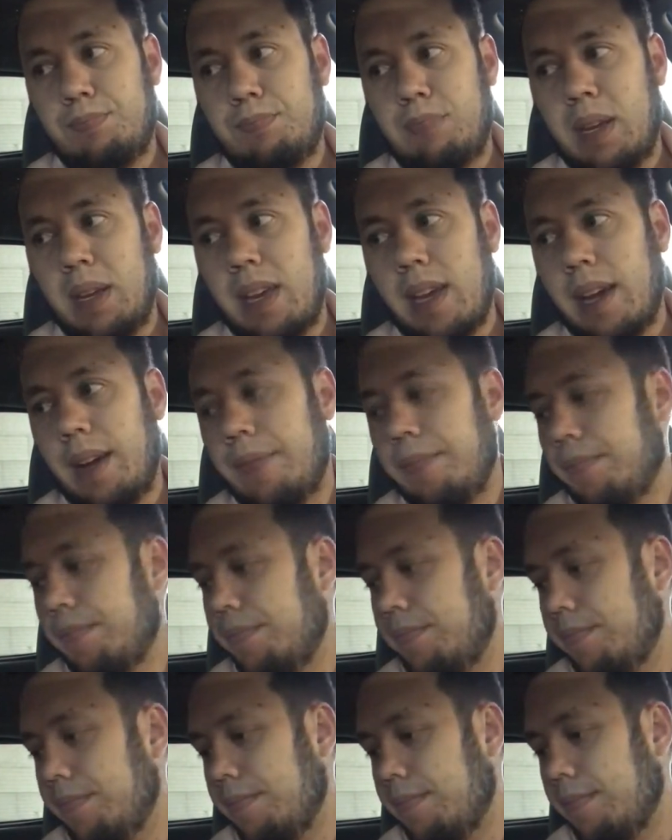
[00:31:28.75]
But yeah,
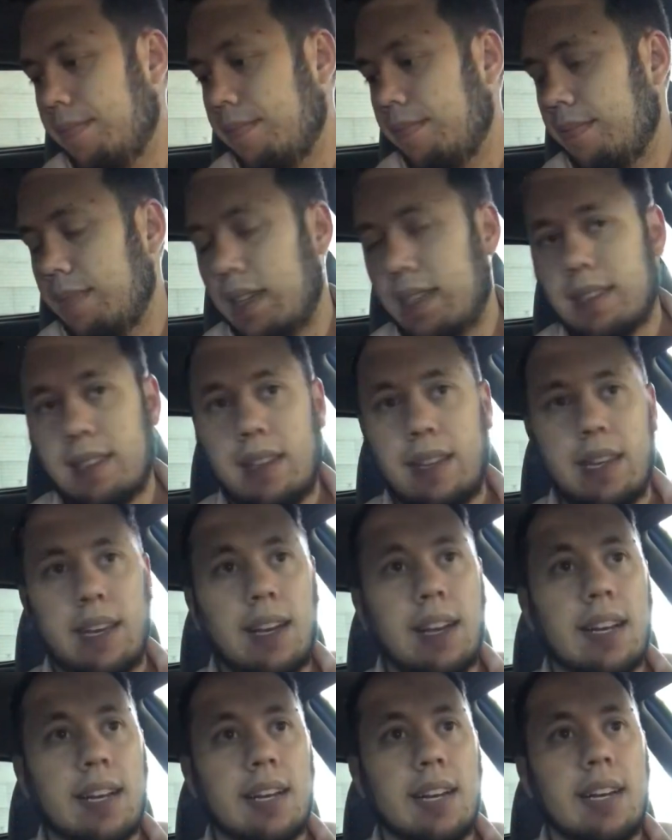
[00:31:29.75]
that's all I
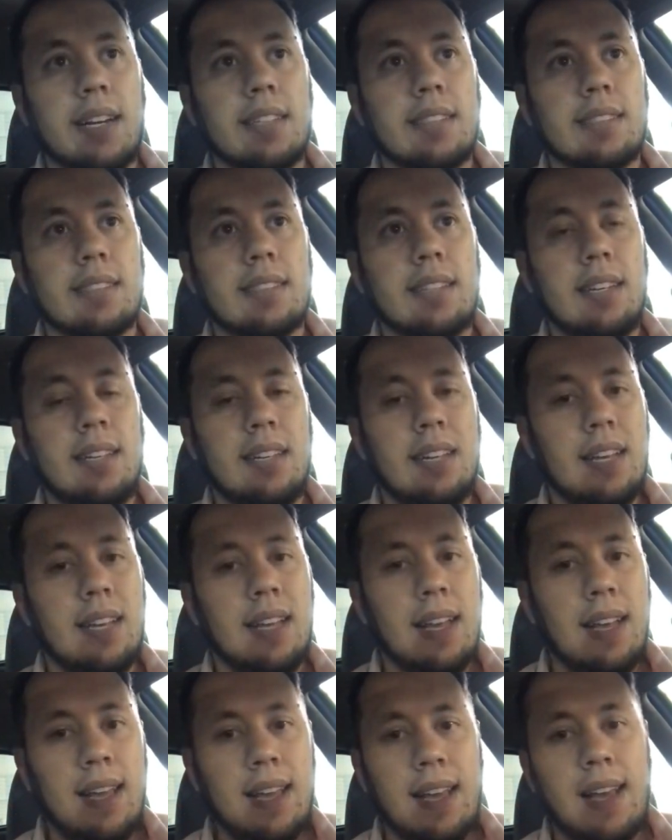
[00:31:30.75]
got, guys.
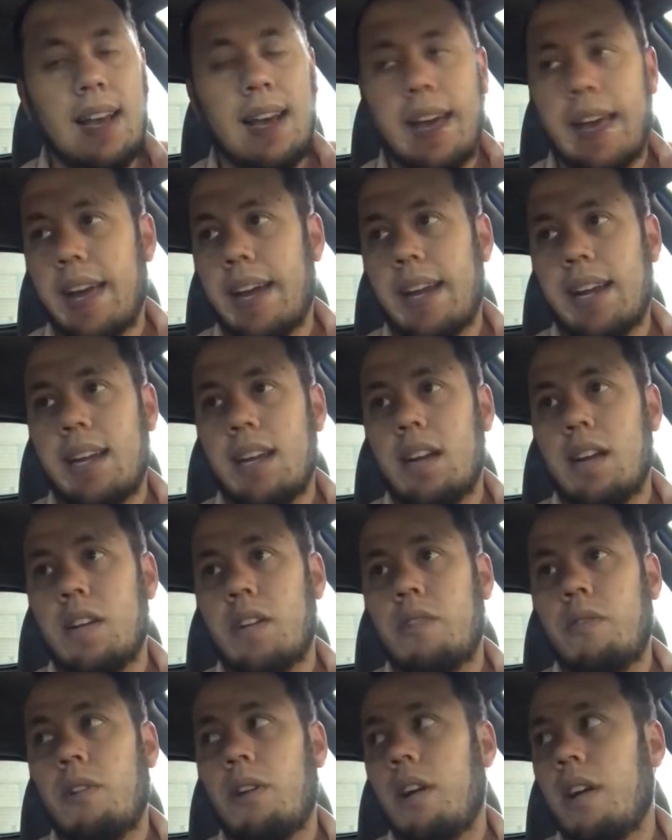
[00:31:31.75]
I got to get
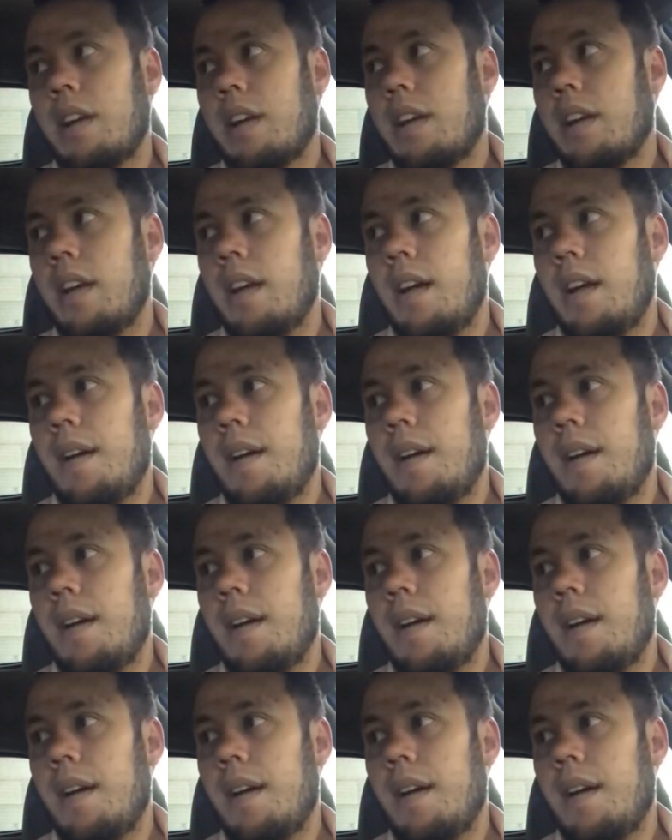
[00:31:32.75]
into work.